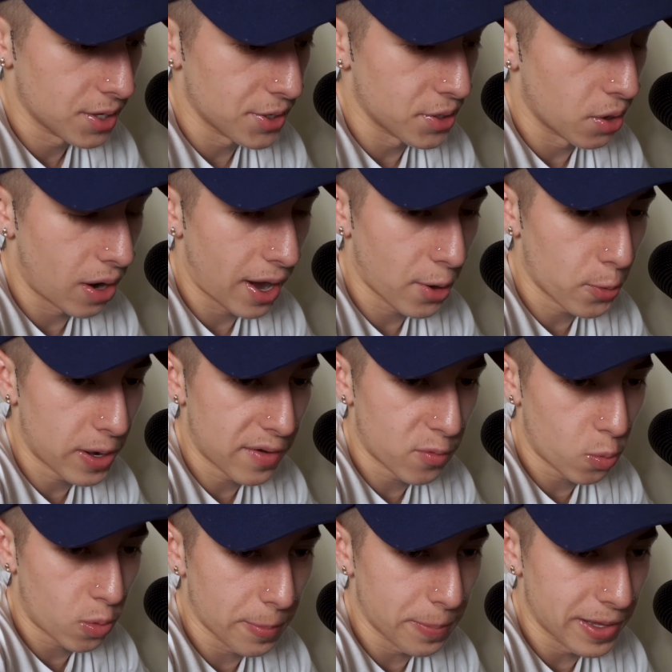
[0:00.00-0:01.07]
I don't ever
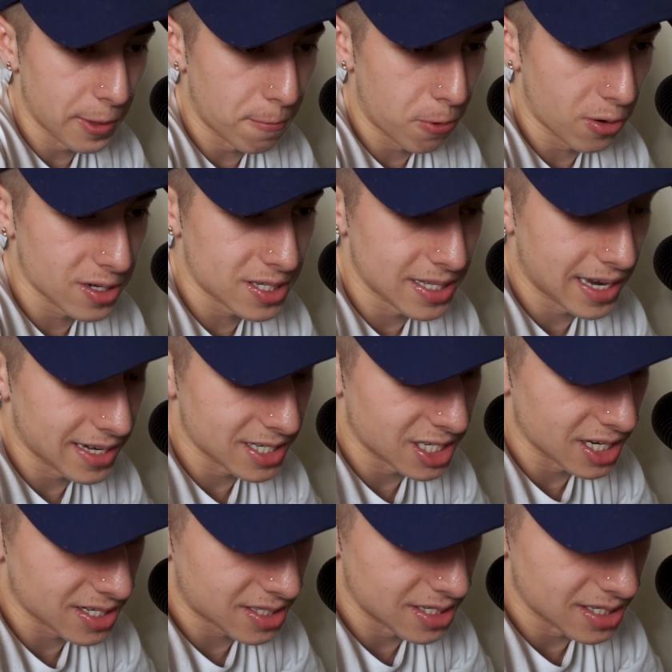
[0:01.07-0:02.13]
be the person that is
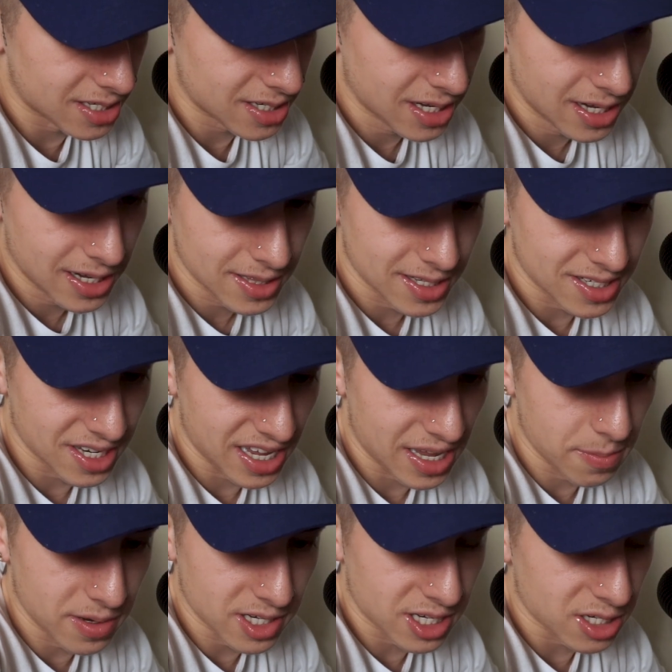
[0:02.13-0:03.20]
just this
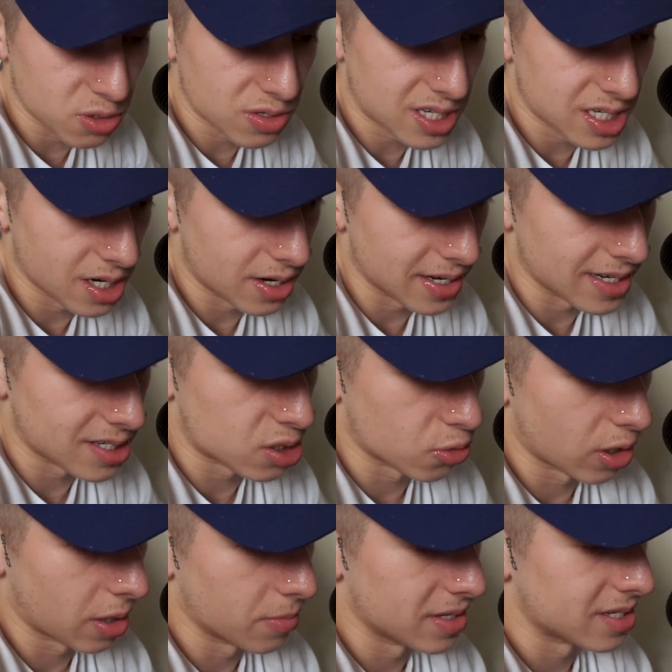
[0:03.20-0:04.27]
image that you see on
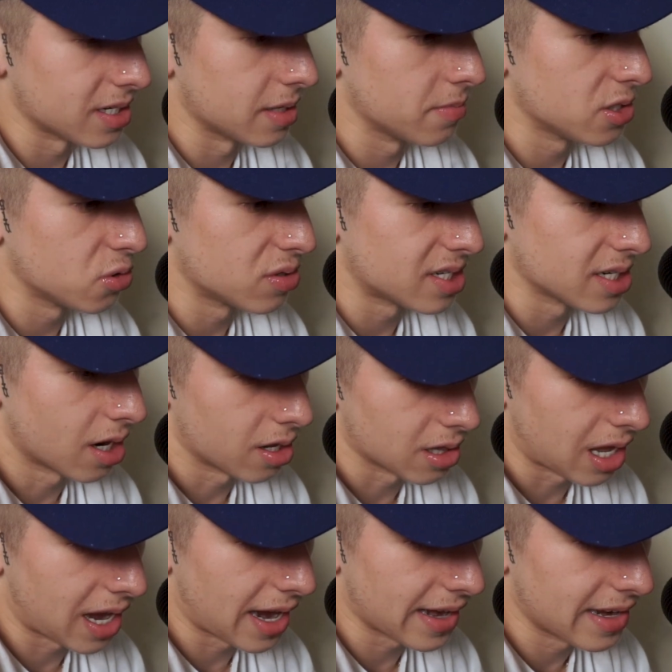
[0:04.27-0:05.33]
Instagram, this image you see
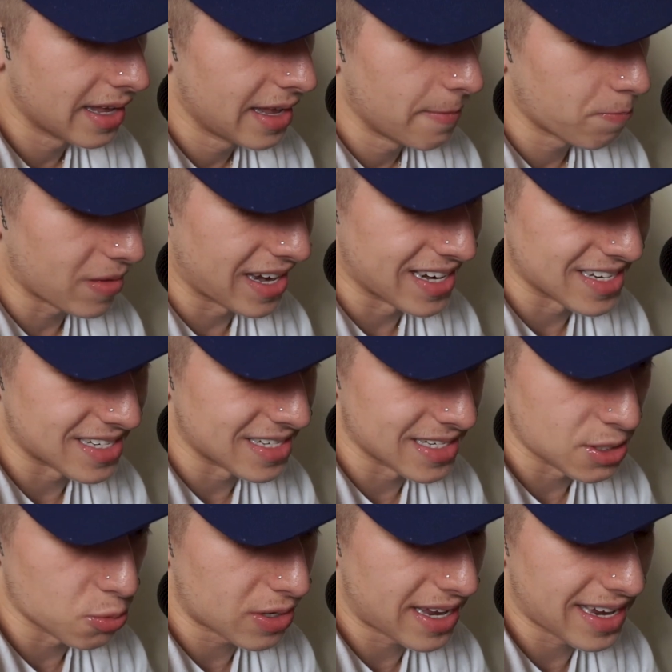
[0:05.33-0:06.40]
online, and
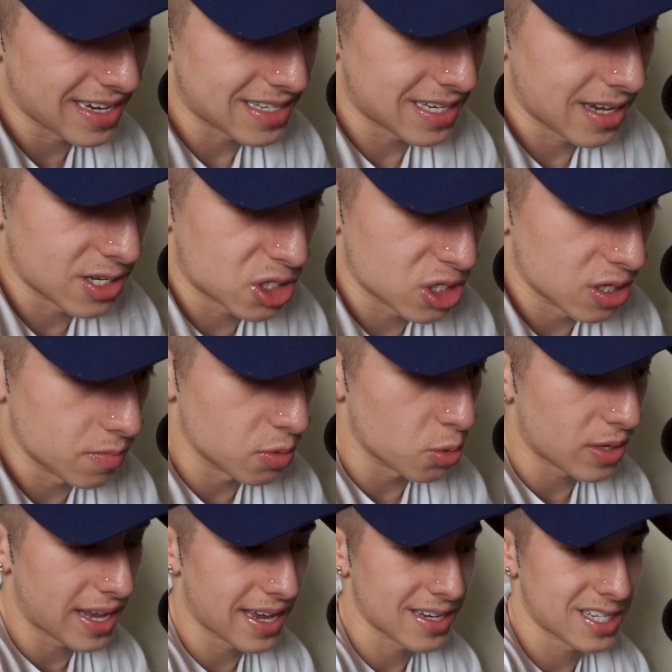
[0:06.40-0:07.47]
you can't touch them, you
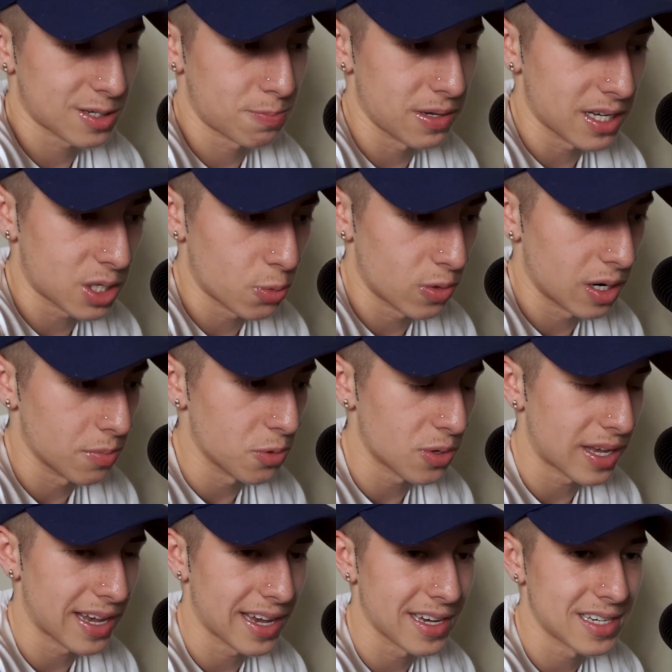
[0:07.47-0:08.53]
can't speak to them, you
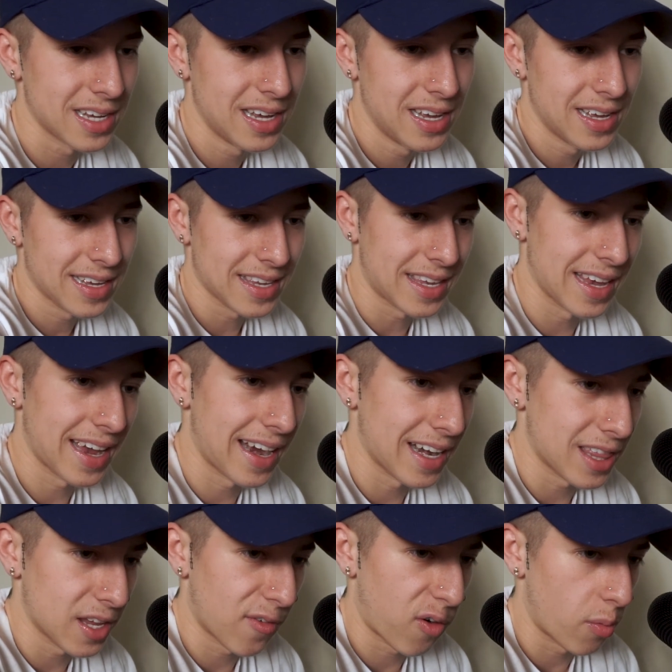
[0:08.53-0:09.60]
can't get
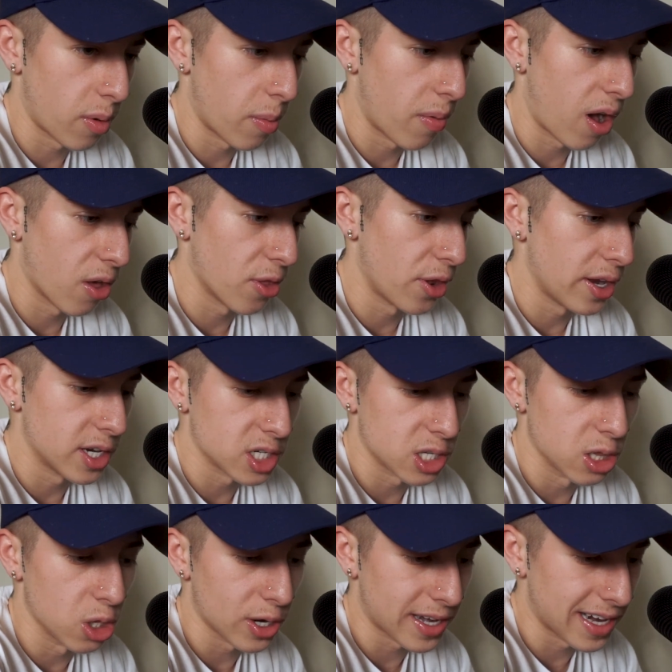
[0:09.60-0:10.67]
anything from them other than just
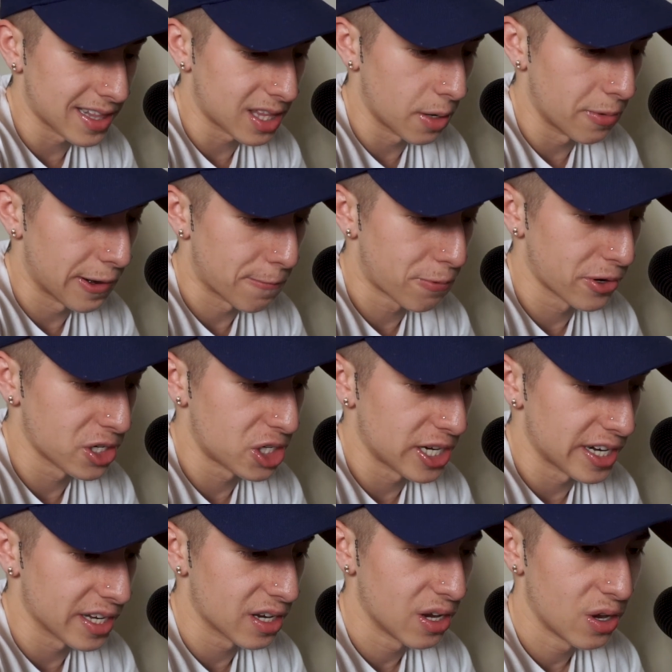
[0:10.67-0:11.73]
looking at them and
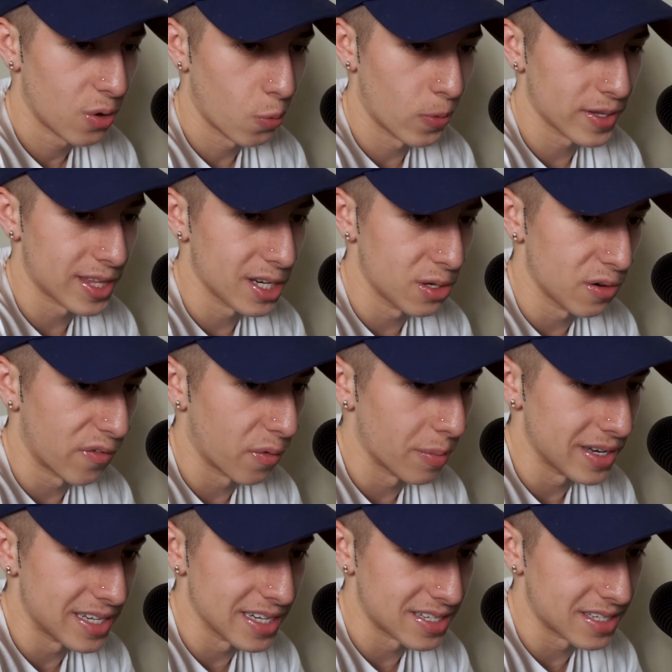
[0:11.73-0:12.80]
appreciating what they do
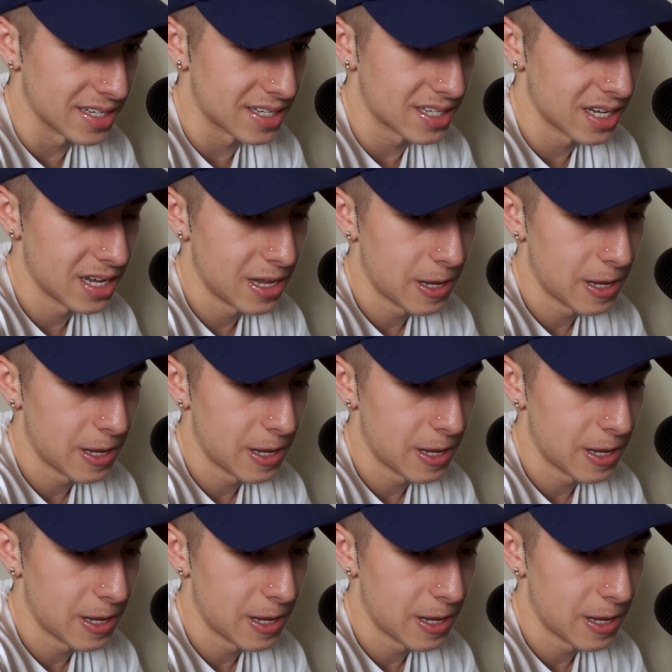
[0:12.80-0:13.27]
from a distance.